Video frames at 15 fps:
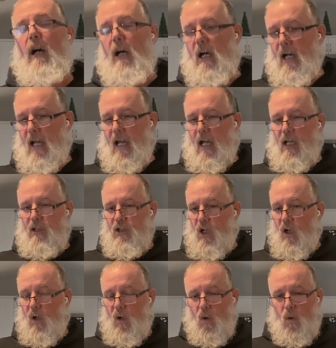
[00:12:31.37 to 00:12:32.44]
I had
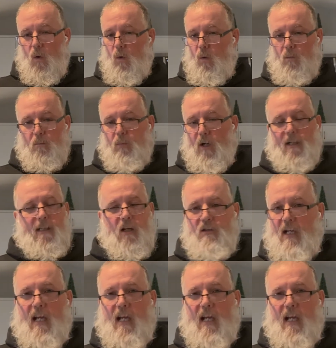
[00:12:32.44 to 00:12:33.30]
no breakdowns.